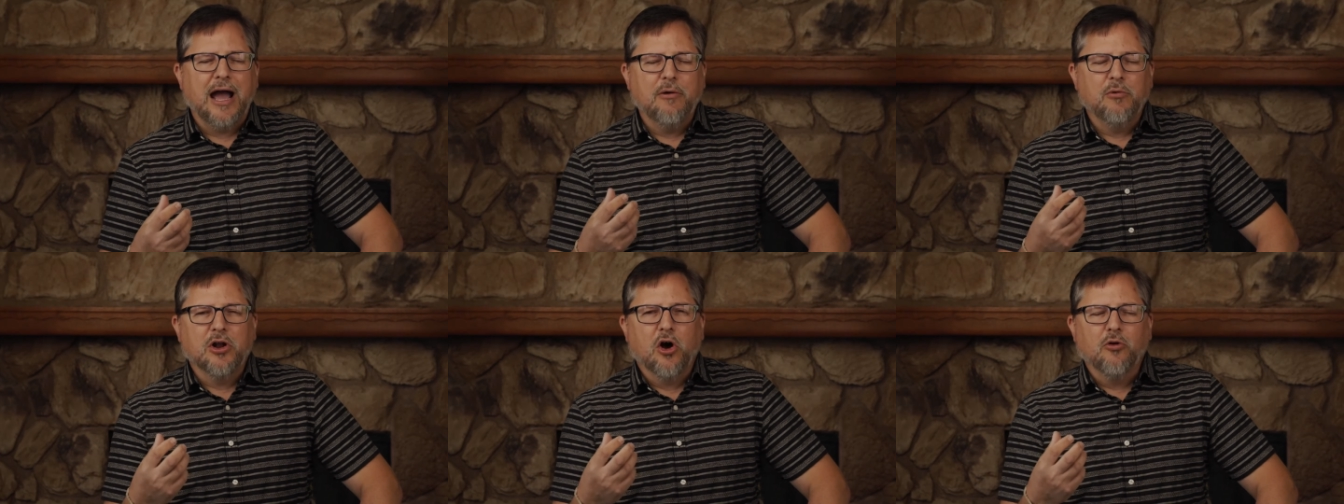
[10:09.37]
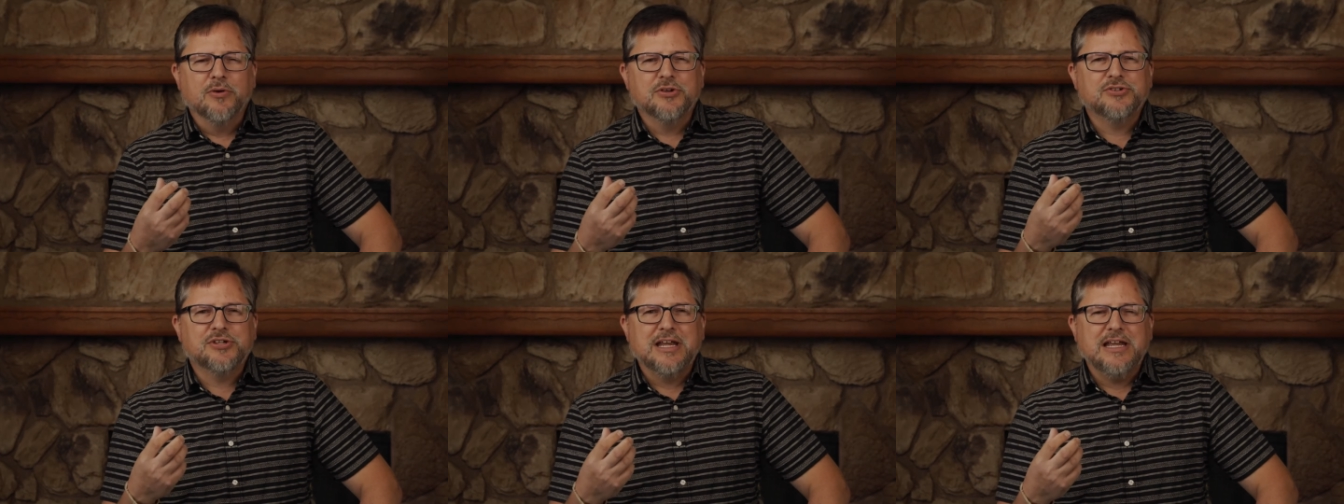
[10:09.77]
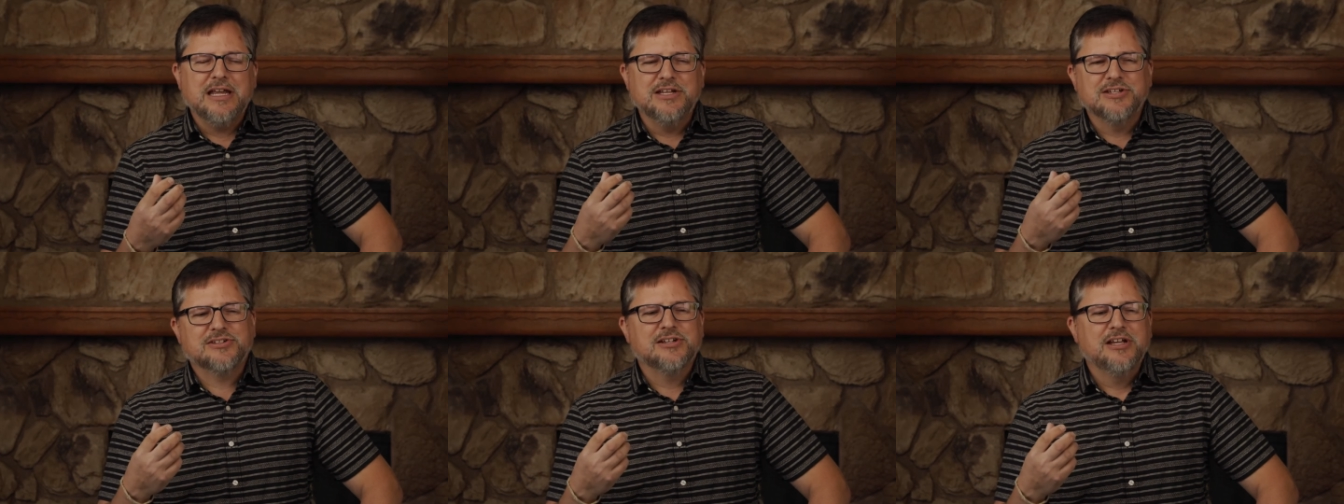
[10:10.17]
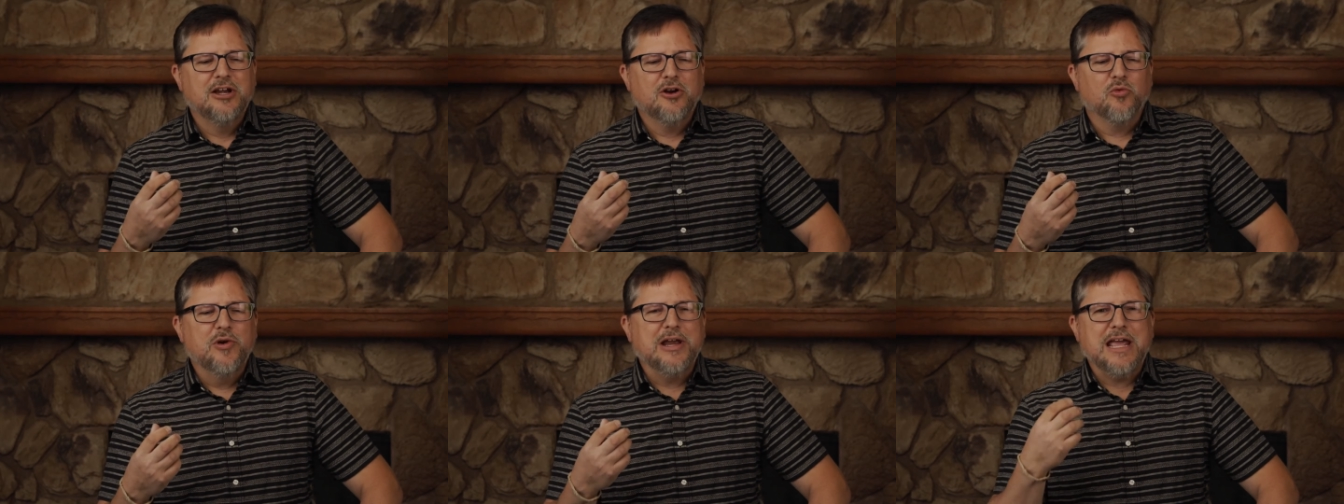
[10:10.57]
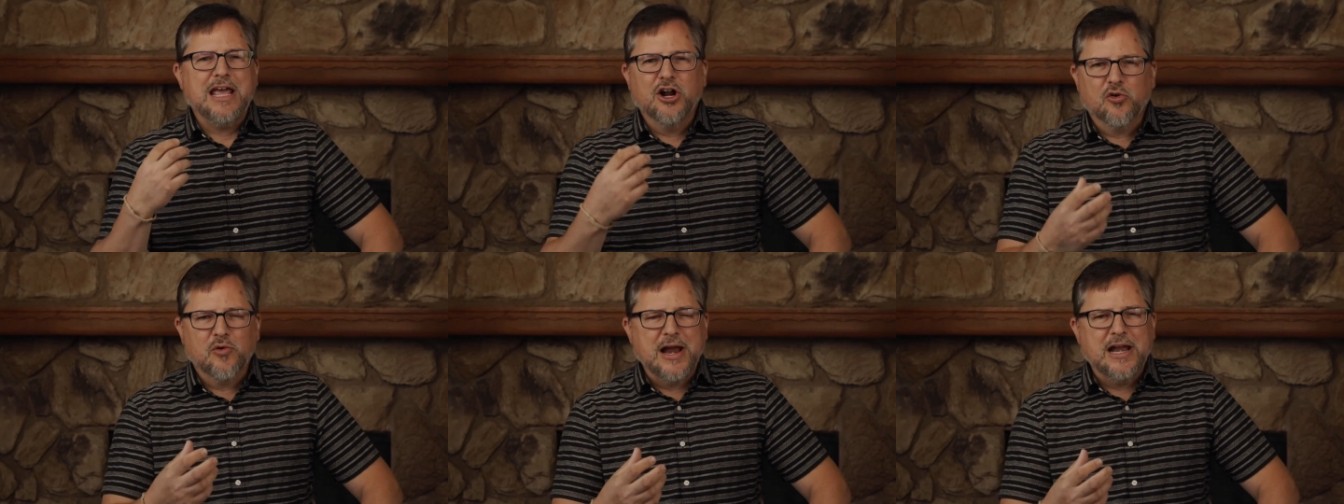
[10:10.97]
I would almost say, he's
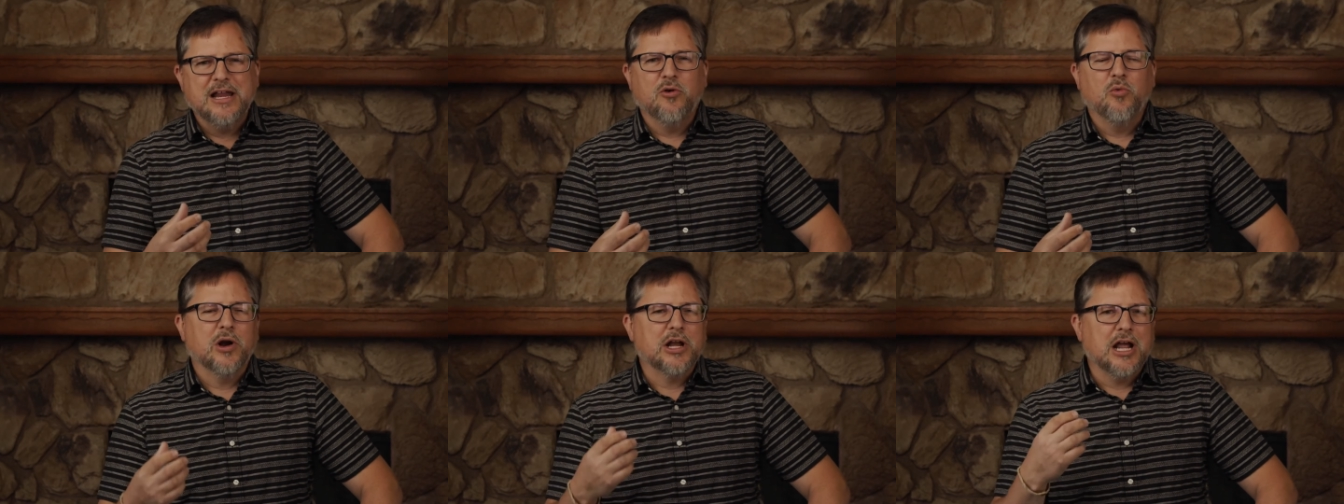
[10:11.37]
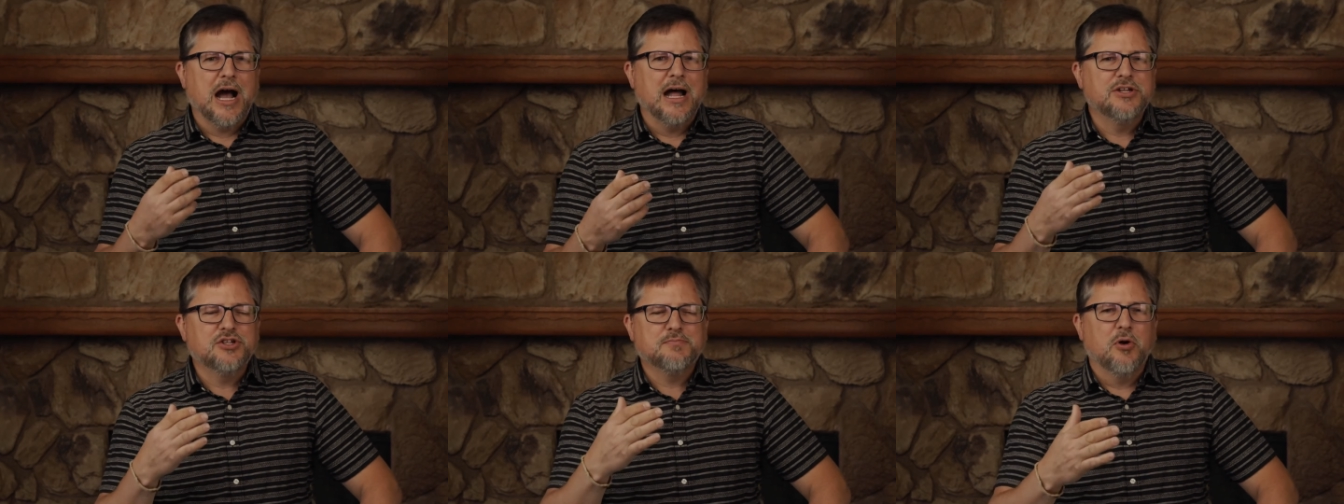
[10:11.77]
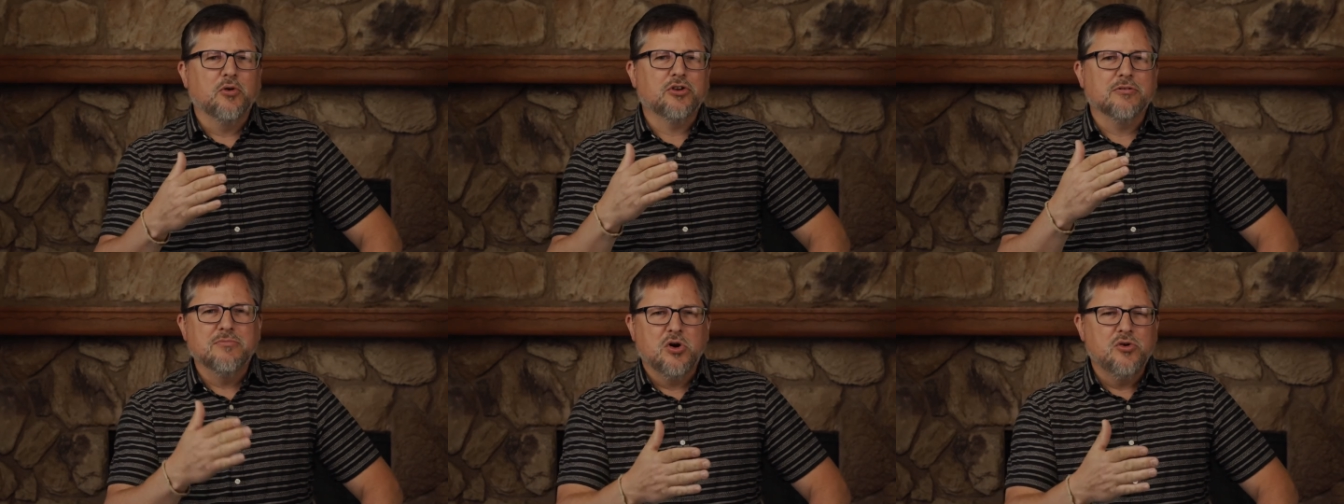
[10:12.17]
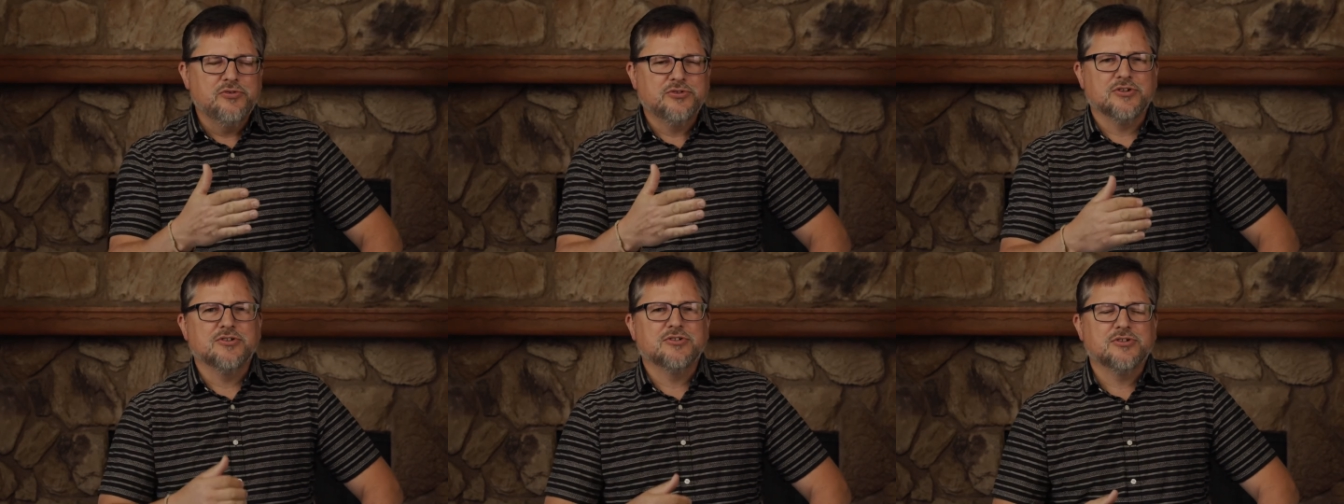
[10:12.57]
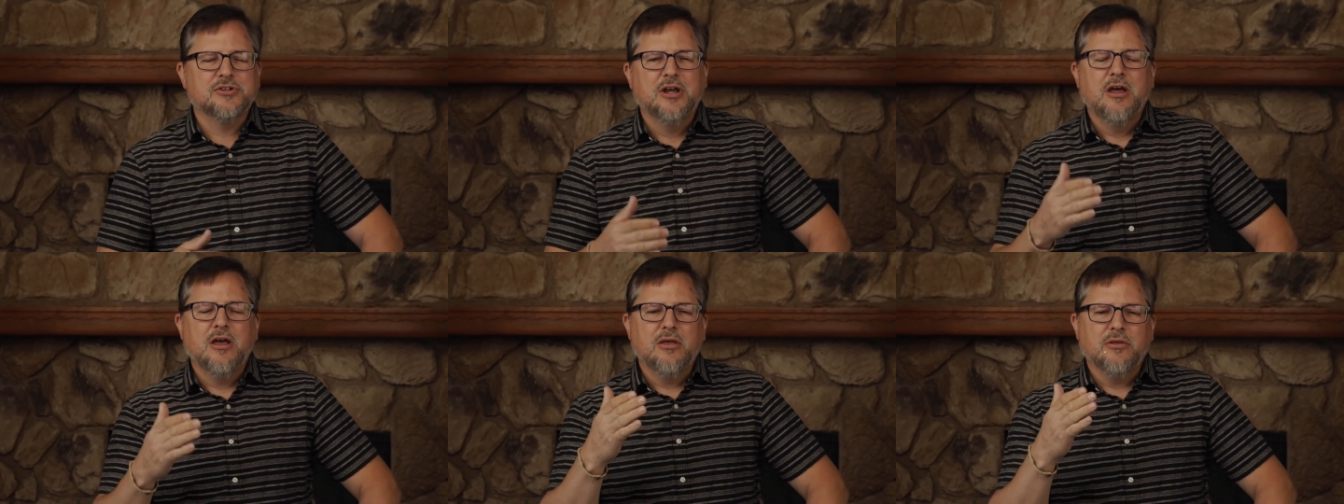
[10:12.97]
reiterating what God spoke to
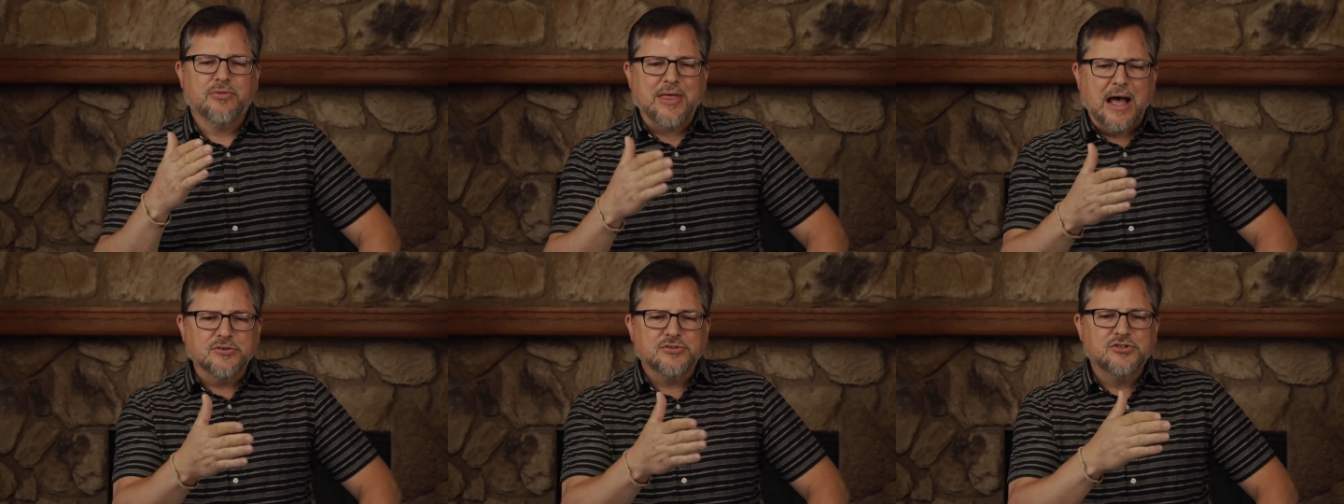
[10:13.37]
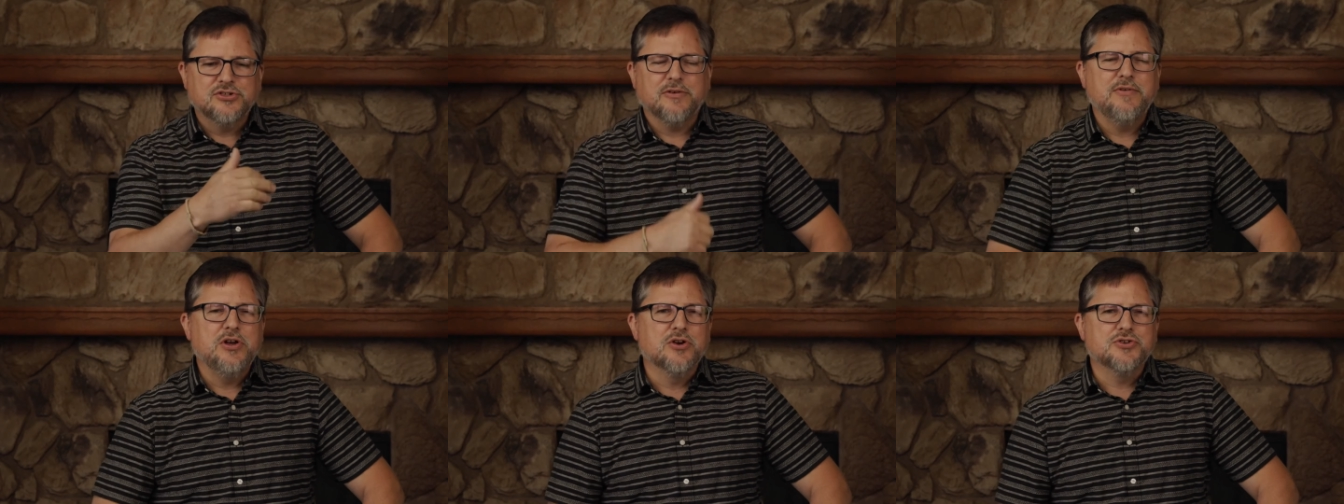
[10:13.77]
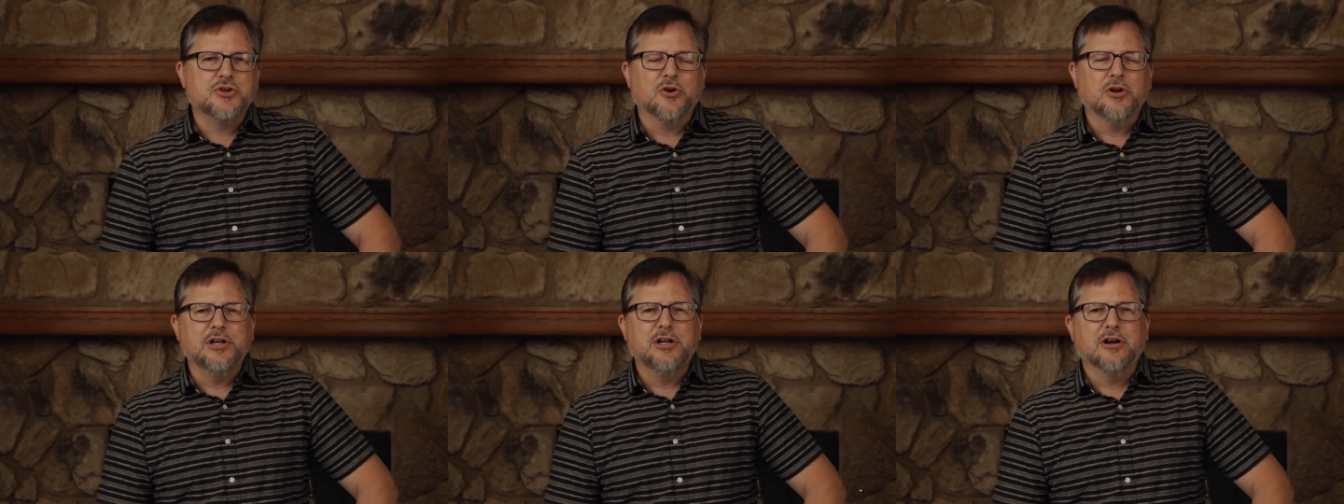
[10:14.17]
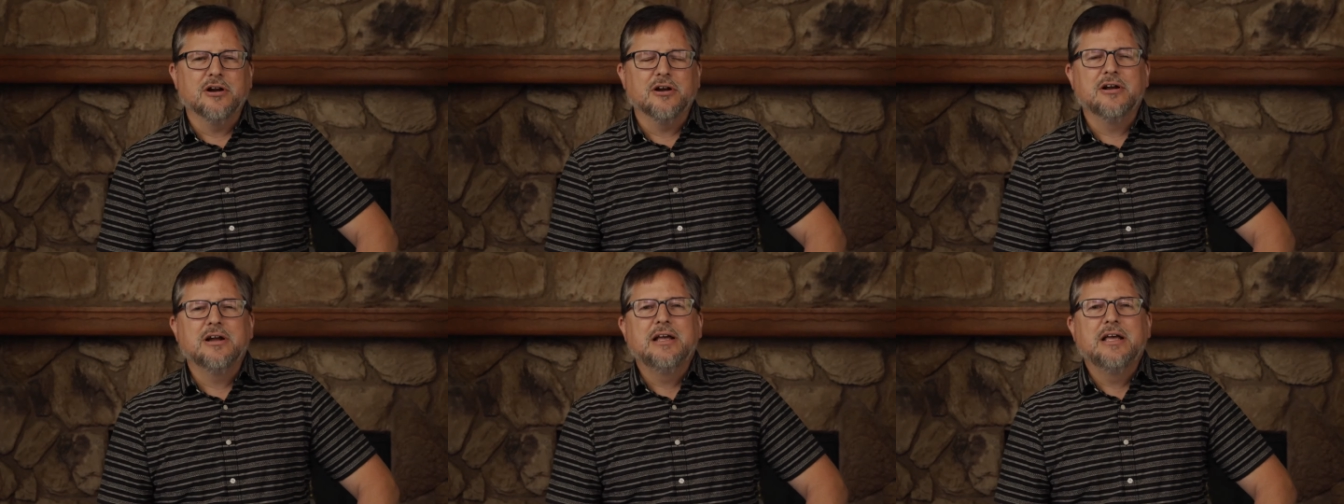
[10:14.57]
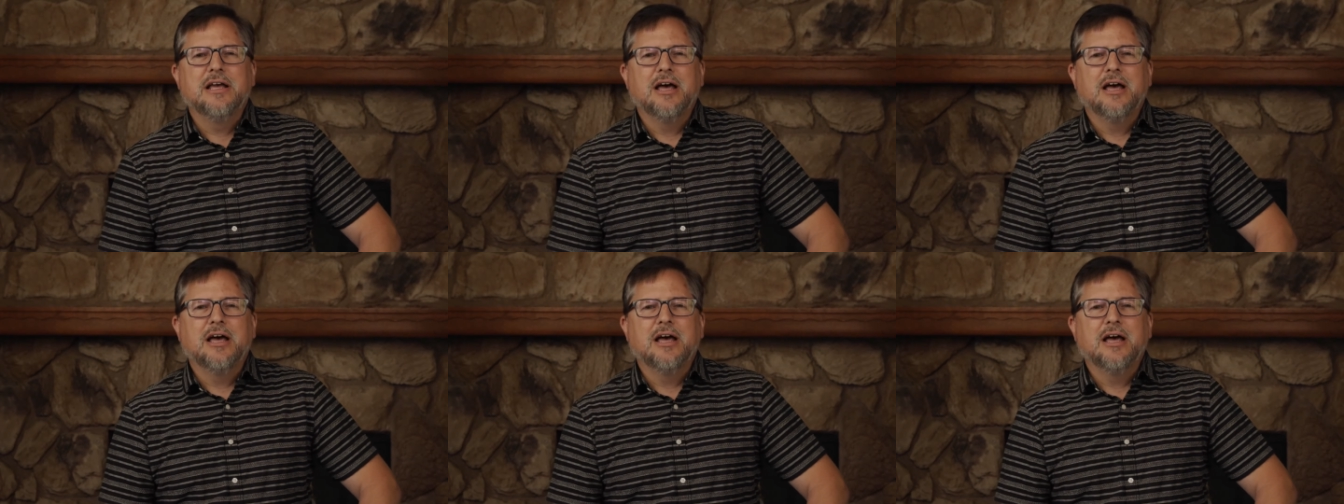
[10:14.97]
Moses thousands of years earlier